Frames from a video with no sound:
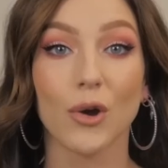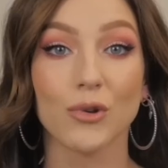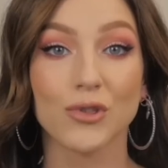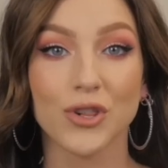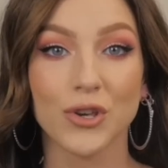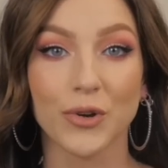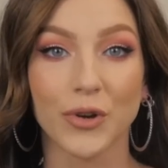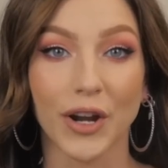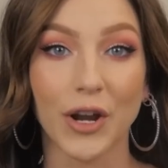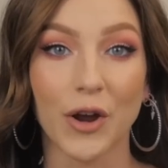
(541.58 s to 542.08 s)
Oh
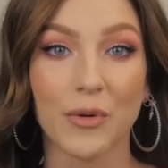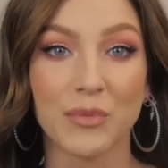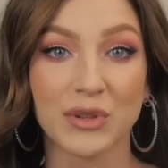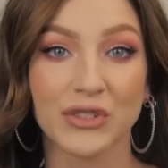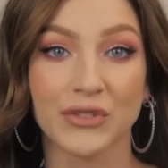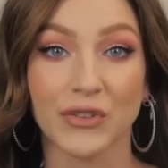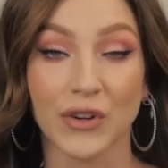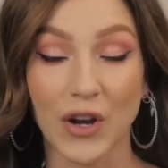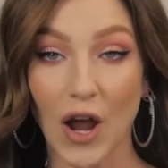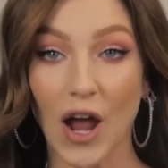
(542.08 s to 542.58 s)
shoot, I
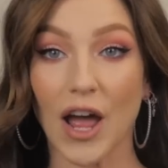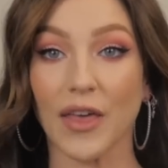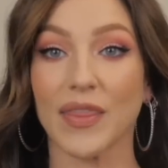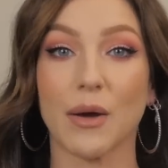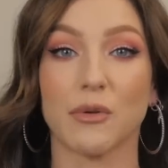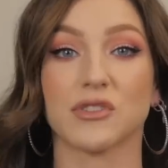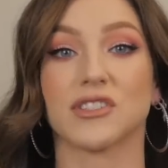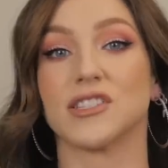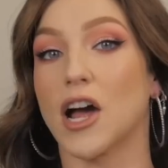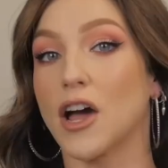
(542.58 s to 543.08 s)
almost forgot.
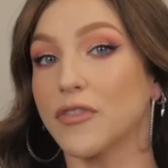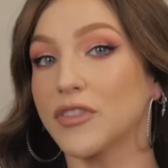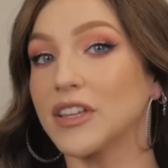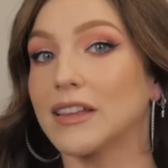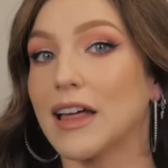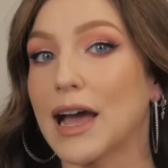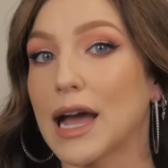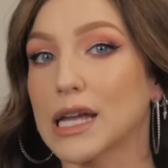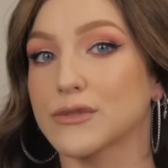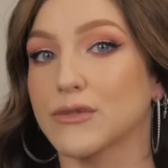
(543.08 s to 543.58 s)
That was not the
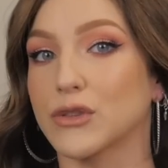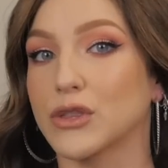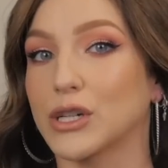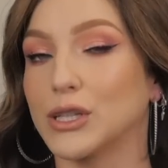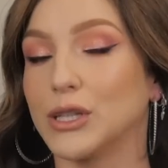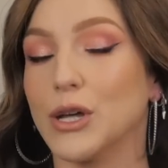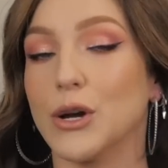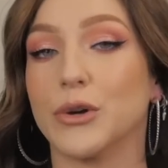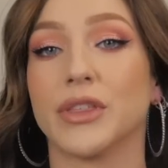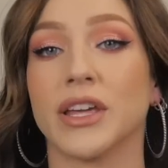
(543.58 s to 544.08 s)
last for the
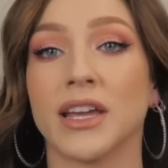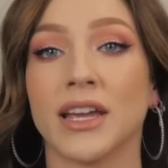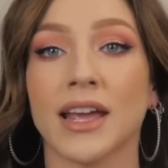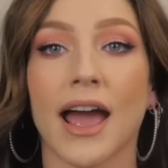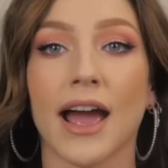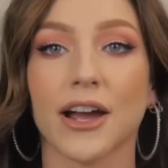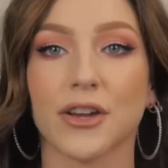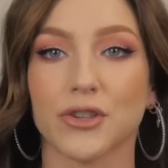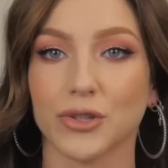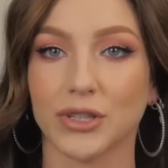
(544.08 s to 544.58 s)
clothing.
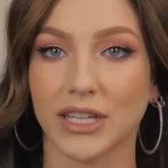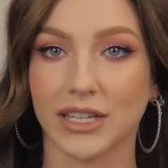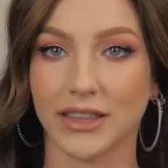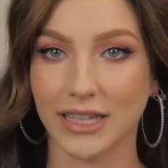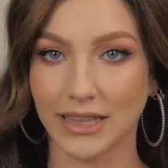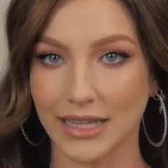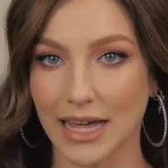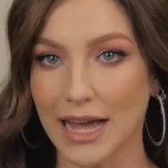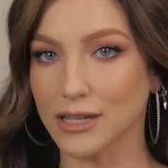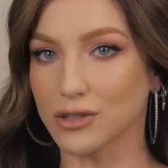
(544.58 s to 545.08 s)
Actually,
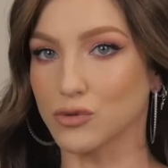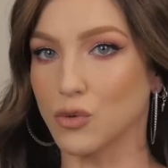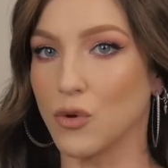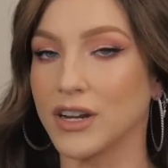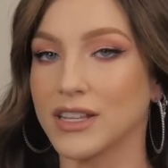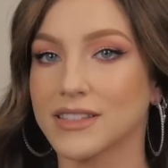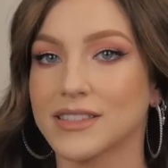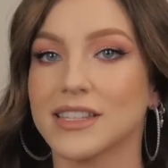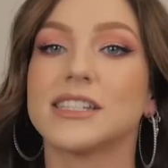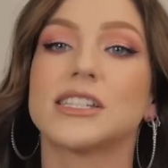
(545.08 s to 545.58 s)
the last
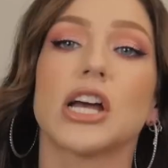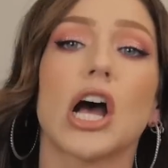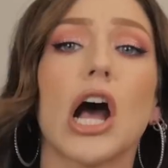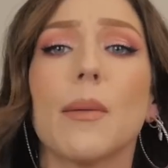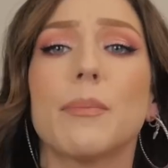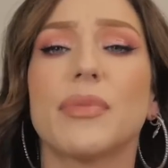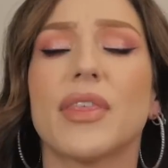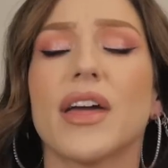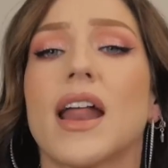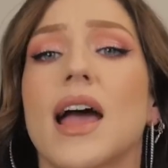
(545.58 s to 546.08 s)
one is the
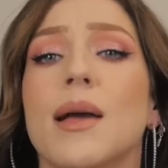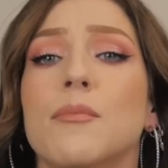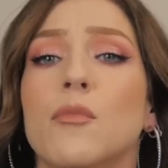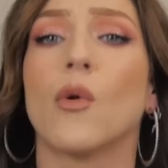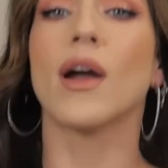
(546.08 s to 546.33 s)
top that I'm